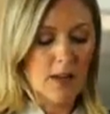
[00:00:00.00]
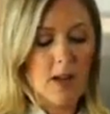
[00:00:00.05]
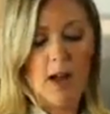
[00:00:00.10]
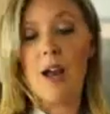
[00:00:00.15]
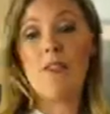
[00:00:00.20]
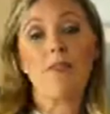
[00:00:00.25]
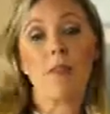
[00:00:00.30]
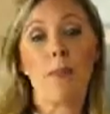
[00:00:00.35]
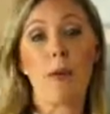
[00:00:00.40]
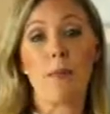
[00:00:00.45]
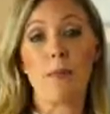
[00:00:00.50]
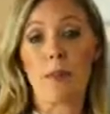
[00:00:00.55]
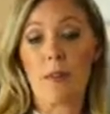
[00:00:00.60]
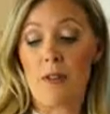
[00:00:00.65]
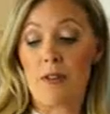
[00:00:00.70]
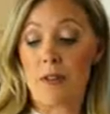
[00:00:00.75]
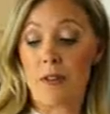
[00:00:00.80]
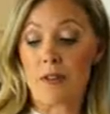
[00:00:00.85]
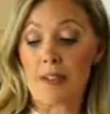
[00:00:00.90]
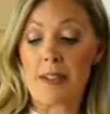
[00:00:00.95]
And remember,
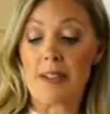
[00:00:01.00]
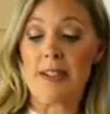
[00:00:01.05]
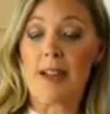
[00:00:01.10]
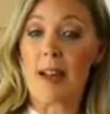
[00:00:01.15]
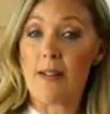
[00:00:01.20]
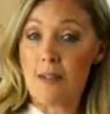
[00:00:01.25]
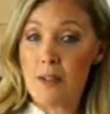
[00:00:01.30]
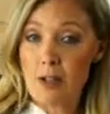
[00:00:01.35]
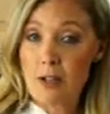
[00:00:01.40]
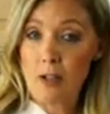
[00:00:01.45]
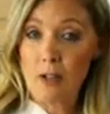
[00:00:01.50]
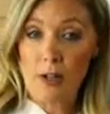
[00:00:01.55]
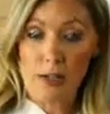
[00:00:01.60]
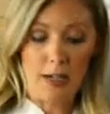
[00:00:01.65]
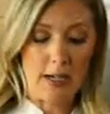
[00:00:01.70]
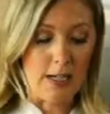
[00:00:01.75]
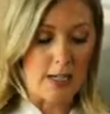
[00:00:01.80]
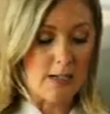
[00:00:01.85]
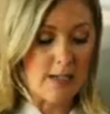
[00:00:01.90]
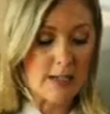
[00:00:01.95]
there's only 7
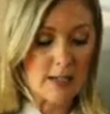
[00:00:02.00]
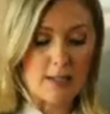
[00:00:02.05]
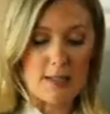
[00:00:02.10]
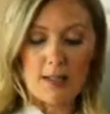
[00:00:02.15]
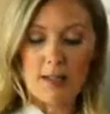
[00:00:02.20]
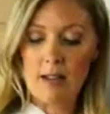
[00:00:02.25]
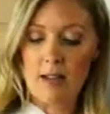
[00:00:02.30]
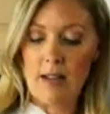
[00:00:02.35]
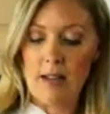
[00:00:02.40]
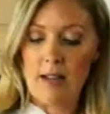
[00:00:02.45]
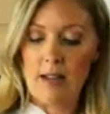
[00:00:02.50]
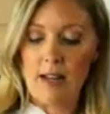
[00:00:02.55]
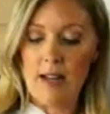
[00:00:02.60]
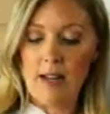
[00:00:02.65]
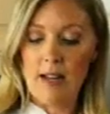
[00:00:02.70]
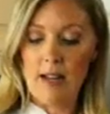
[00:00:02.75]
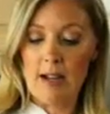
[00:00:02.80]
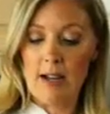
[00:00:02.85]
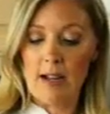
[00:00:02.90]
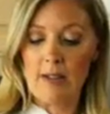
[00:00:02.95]
ingredients,
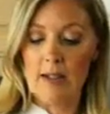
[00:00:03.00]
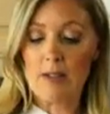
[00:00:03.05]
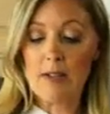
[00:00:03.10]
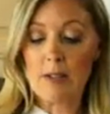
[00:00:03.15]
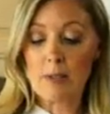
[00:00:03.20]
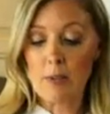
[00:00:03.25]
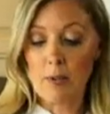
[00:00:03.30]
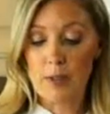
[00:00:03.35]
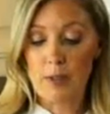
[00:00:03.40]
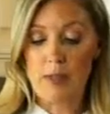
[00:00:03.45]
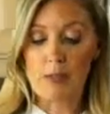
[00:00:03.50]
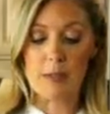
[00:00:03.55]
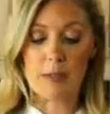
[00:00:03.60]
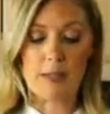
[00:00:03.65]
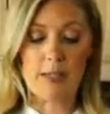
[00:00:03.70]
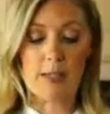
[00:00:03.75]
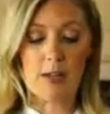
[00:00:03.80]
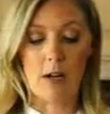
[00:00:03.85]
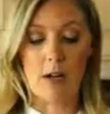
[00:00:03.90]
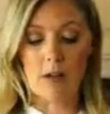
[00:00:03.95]
and it's
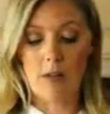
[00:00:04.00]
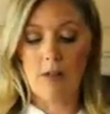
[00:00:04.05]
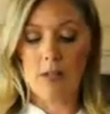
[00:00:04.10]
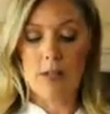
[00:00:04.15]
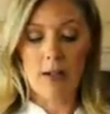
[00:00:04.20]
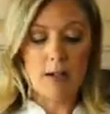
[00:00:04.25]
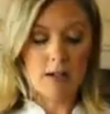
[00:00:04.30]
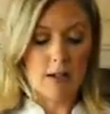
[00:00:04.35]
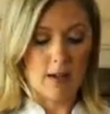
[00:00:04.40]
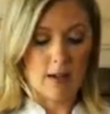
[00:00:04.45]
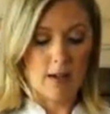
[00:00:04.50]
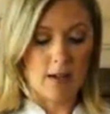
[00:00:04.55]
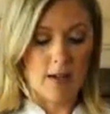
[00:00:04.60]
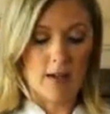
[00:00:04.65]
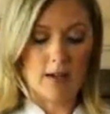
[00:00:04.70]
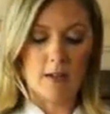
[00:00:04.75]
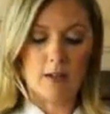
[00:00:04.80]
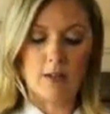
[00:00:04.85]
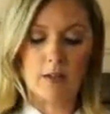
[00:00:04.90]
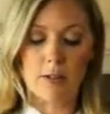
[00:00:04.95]
really healthy,
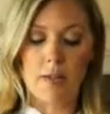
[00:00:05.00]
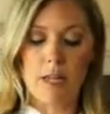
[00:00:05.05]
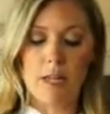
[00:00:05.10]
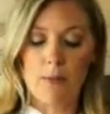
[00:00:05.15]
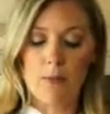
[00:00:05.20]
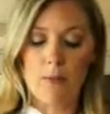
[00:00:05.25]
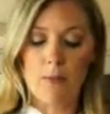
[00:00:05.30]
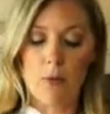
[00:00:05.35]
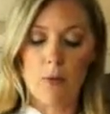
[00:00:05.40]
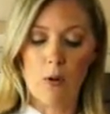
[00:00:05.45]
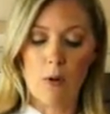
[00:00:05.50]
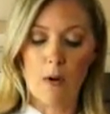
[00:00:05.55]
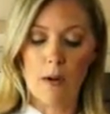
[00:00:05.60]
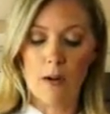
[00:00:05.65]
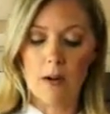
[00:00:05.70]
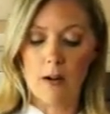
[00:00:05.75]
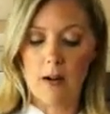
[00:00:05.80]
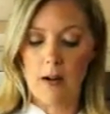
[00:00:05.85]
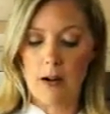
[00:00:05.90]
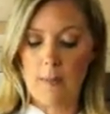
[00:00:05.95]
and it'll keep
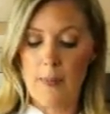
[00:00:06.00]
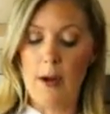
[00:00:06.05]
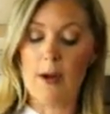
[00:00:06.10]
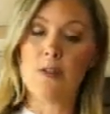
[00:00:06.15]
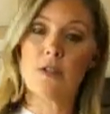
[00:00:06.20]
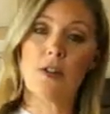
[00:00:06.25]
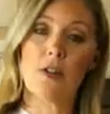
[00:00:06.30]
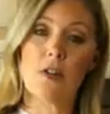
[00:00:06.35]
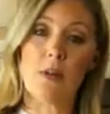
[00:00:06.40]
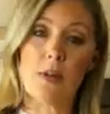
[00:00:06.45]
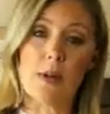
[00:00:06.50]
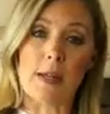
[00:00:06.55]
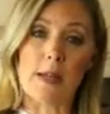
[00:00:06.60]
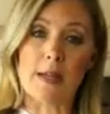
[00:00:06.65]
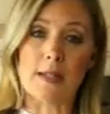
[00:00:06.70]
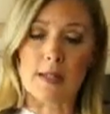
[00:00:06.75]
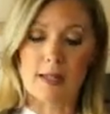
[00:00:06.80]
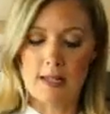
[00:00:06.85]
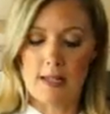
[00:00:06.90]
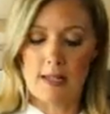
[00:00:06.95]
for about 2
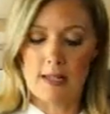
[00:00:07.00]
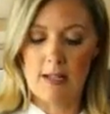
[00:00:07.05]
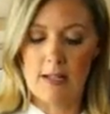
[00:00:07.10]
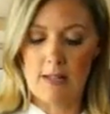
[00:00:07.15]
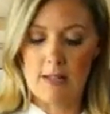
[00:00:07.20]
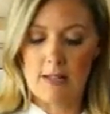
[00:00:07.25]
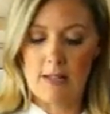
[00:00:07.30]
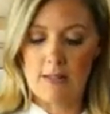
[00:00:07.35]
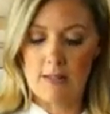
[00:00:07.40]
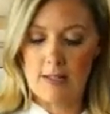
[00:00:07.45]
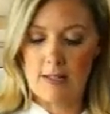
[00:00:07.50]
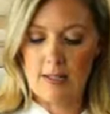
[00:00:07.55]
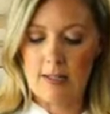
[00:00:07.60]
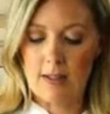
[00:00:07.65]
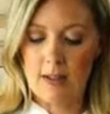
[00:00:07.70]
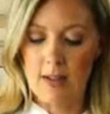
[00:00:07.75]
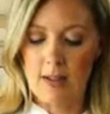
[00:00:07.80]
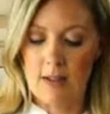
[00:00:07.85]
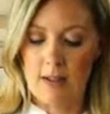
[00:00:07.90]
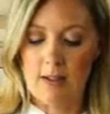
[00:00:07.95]
weeks in this
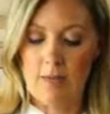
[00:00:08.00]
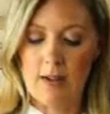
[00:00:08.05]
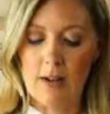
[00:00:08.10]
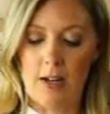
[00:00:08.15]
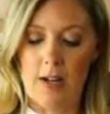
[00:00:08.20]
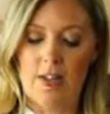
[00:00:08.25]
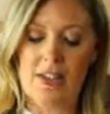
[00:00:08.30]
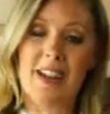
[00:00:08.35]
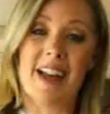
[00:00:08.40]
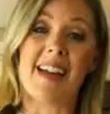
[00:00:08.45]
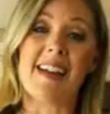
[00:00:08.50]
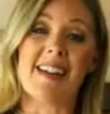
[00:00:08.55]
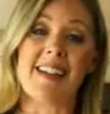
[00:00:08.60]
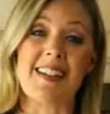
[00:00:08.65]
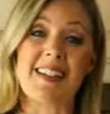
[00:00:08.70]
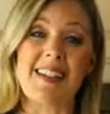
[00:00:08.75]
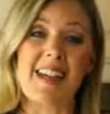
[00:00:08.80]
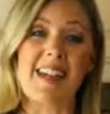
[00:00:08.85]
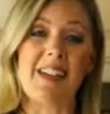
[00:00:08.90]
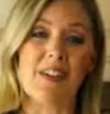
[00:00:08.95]
kind of airtight
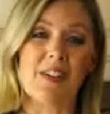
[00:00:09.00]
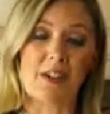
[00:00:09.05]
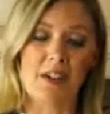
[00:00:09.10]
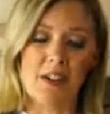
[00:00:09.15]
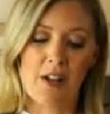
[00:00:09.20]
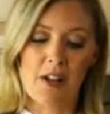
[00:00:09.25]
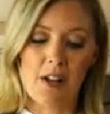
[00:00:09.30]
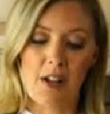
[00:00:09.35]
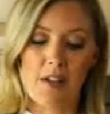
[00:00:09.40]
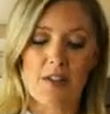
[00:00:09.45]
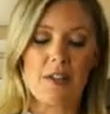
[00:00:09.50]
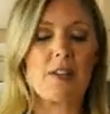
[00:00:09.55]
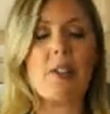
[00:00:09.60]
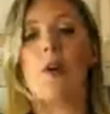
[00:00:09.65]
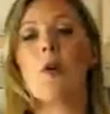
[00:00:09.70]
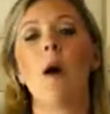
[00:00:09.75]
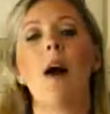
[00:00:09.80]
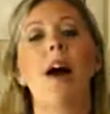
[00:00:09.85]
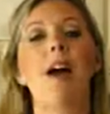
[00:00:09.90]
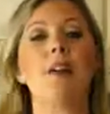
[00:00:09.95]
container.
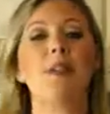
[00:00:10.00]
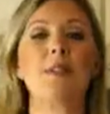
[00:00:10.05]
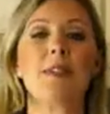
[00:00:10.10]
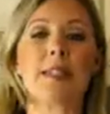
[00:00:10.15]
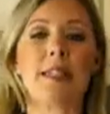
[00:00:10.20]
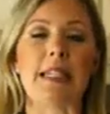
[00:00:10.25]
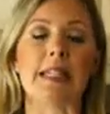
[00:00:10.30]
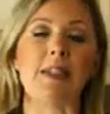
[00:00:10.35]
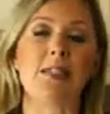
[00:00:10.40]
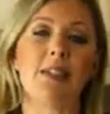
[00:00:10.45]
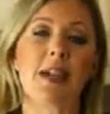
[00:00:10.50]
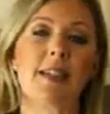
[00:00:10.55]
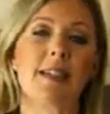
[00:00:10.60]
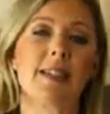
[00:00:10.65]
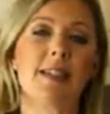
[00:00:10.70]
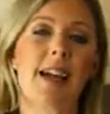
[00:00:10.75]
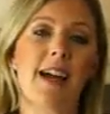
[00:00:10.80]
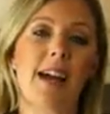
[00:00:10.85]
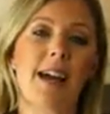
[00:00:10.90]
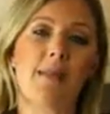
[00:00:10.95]
So I will see you
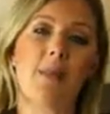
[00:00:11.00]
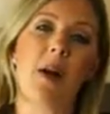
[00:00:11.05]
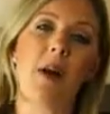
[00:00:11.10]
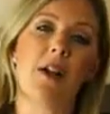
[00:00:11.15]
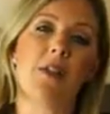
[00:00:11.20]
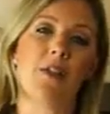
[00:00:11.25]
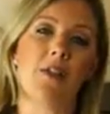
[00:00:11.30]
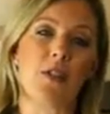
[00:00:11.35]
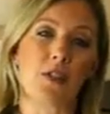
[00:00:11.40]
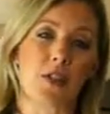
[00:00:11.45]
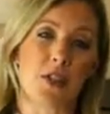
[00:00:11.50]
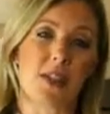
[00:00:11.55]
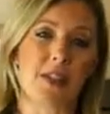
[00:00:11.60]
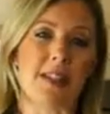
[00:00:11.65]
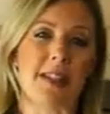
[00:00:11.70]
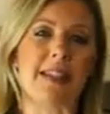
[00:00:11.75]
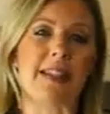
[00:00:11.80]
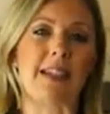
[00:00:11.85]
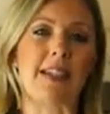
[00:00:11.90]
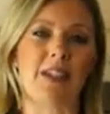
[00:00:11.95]
next time on
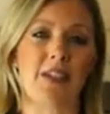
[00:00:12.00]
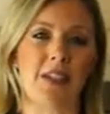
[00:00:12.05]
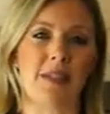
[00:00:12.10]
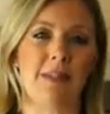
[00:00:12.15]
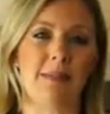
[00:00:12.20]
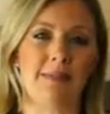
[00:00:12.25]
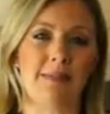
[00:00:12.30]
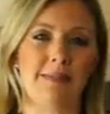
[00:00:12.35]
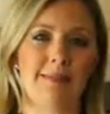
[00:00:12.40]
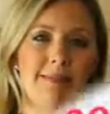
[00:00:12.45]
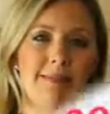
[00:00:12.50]
Nutrition in the Kitchen.